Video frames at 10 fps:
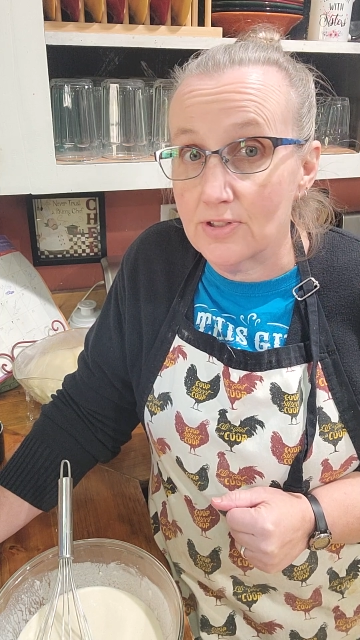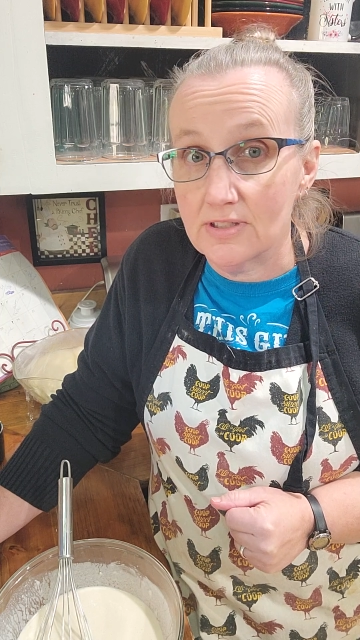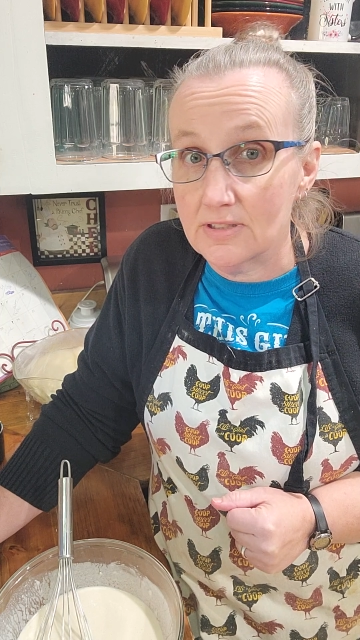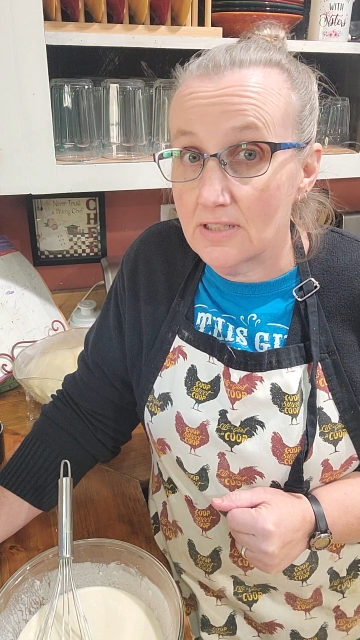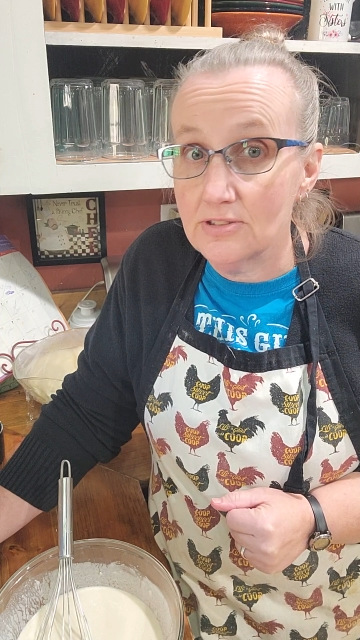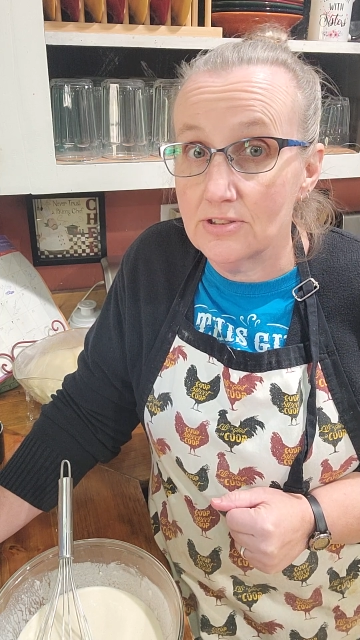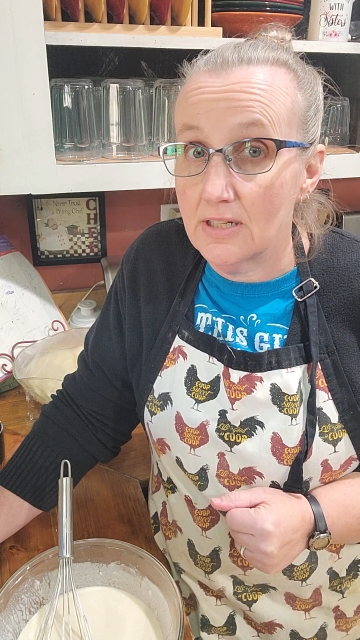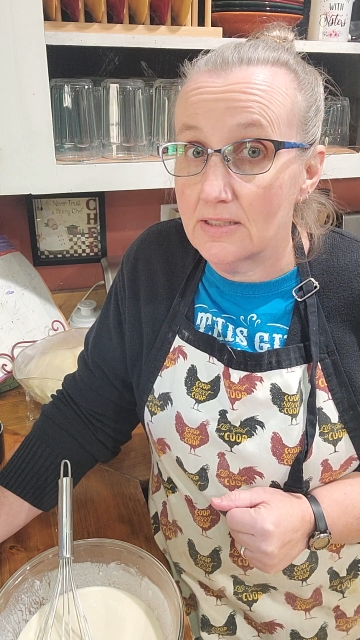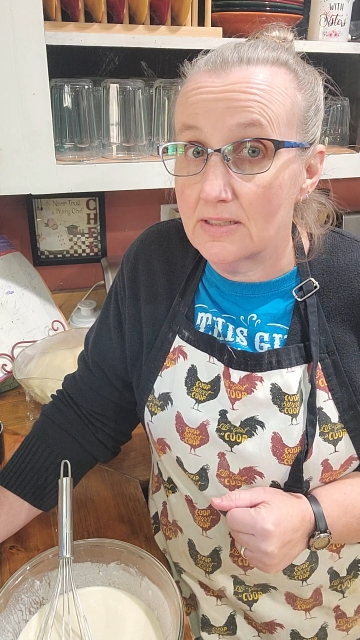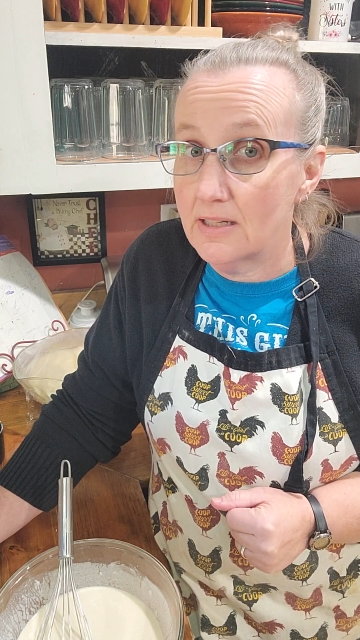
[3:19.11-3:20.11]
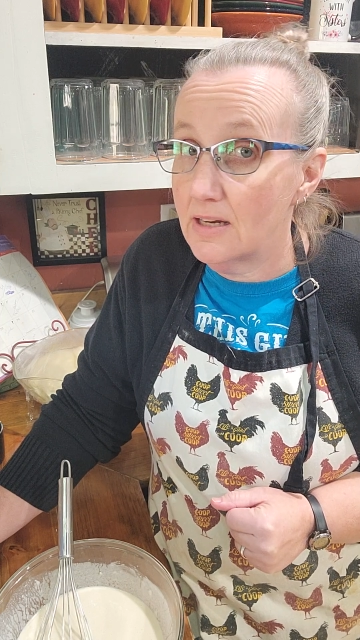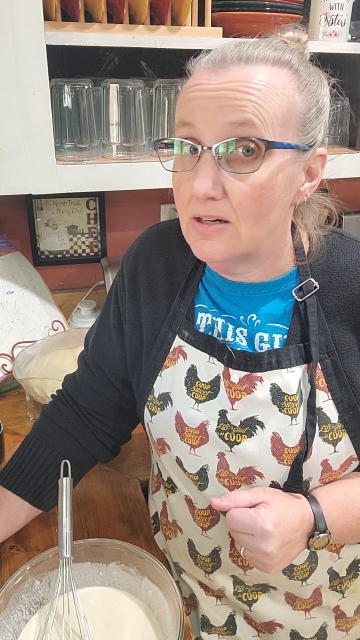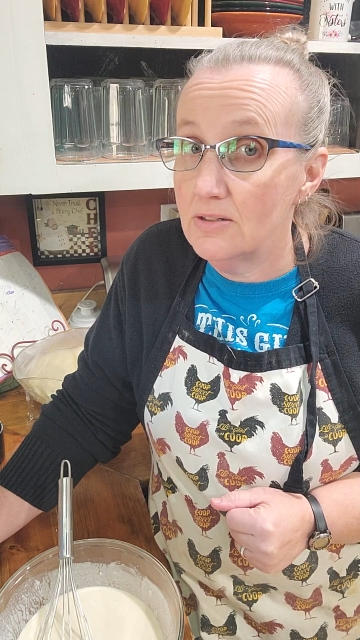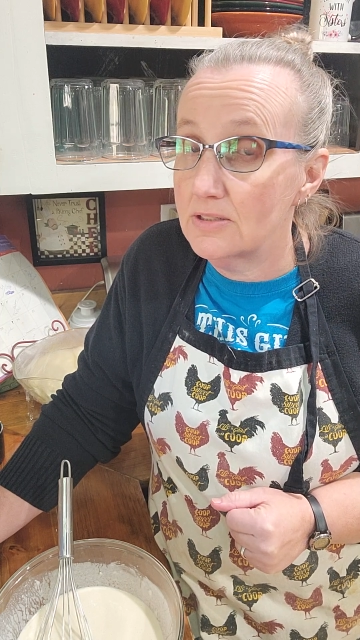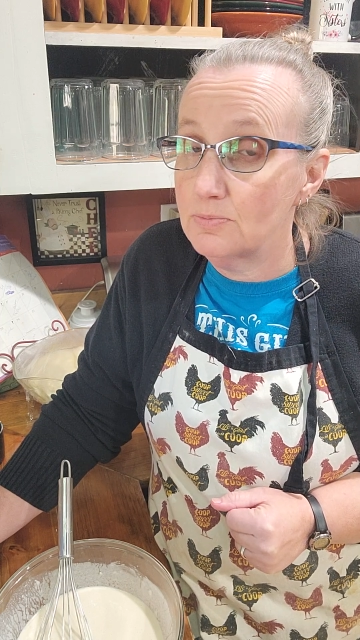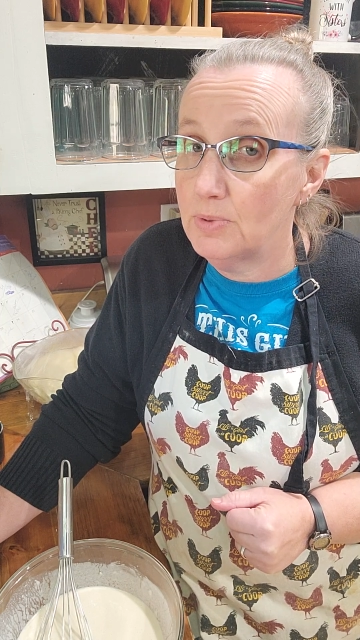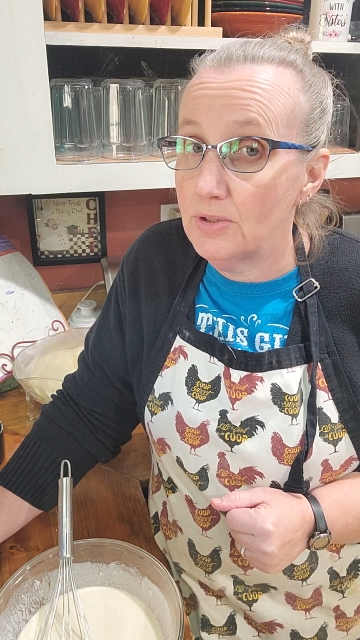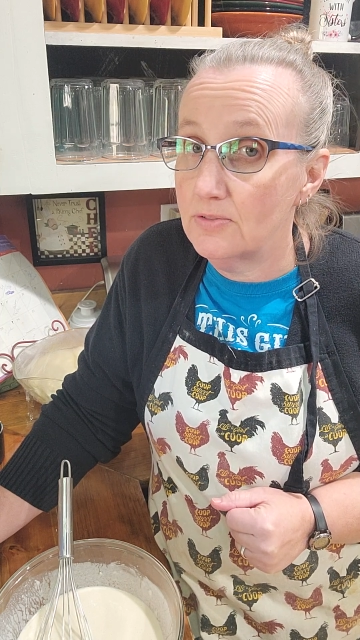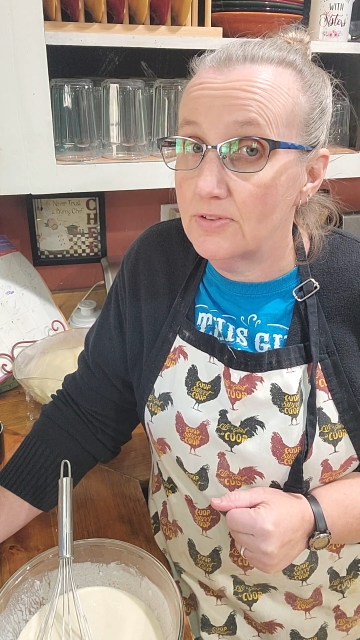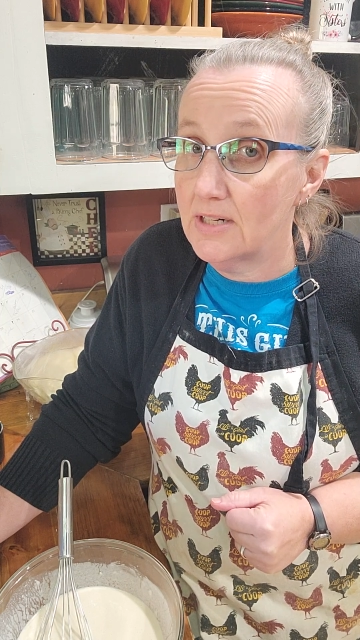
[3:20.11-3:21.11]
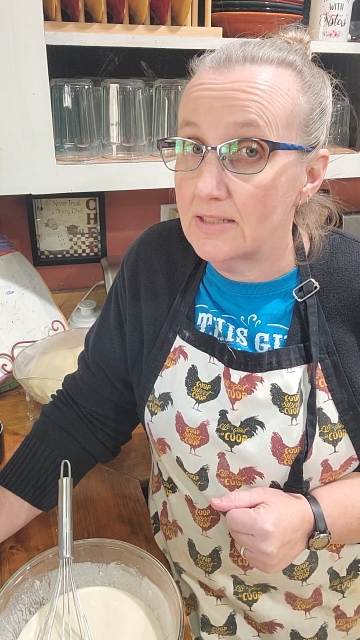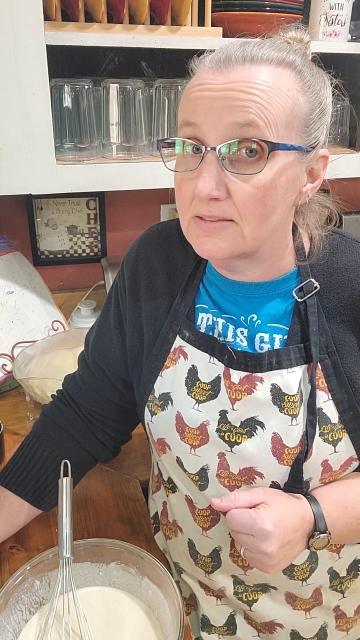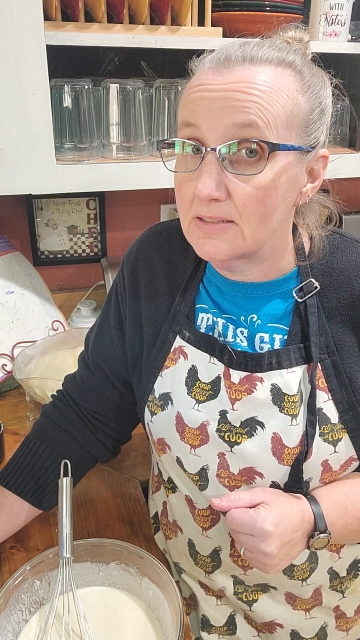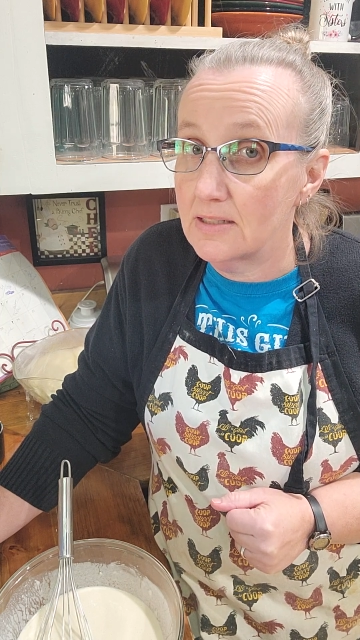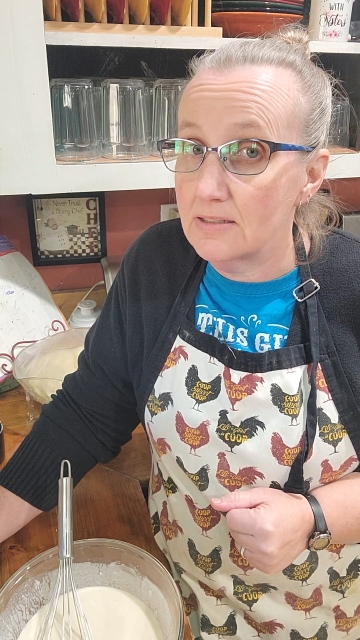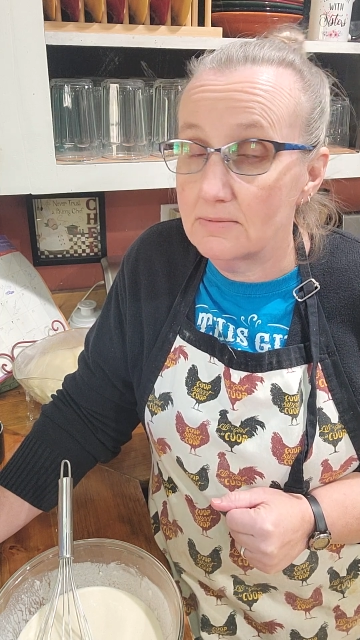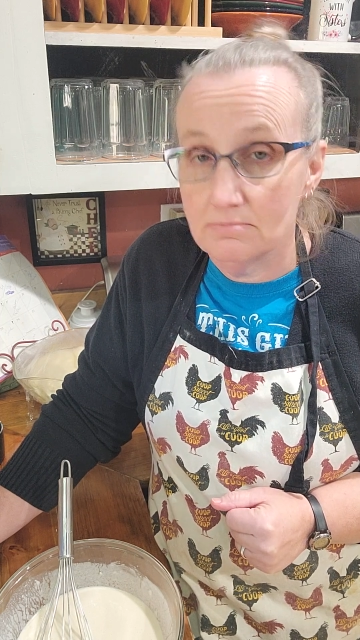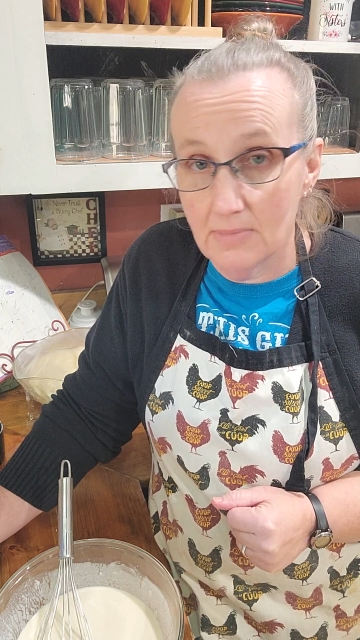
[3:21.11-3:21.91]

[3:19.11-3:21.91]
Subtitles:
for the sunshine today. Oh, it's beautiful outside.